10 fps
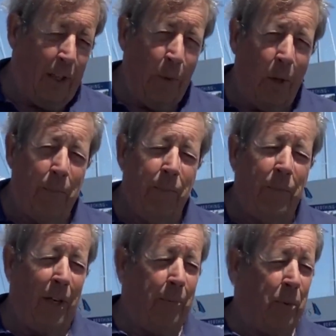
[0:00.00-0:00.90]
the boat
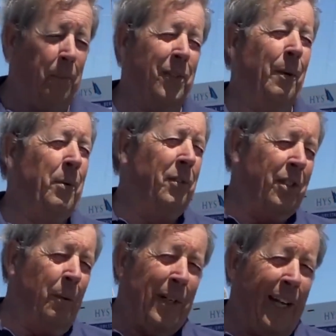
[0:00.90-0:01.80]
pops up
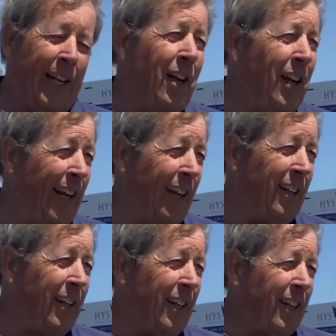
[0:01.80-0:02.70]
onto the plane earlier,
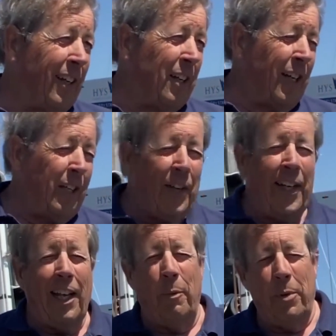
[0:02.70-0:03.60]
and if you
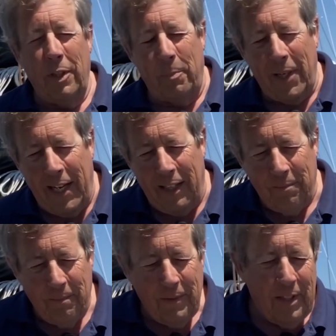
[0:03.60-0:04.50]
can get up on the
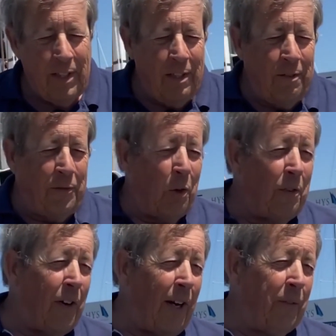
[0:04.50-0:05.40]
plane 4 or
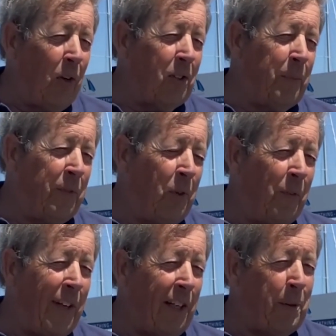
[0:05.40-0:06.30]
5 knots
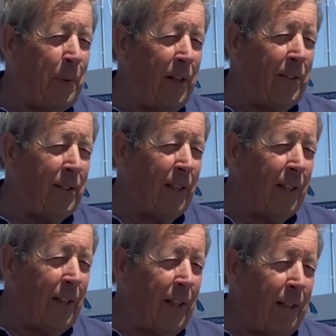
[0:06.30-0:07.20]
before the next boat,
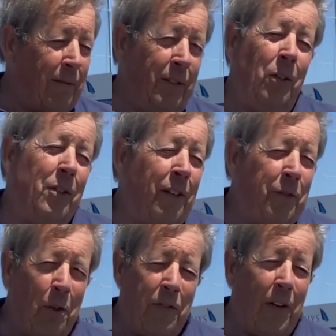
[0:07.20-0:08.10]
you're doing
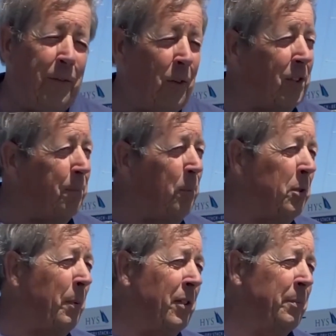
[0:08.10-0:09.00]
4 or 5 knots more
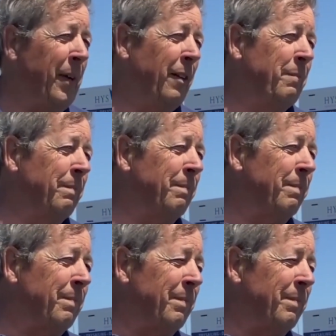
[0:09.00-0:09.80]
boat speed. And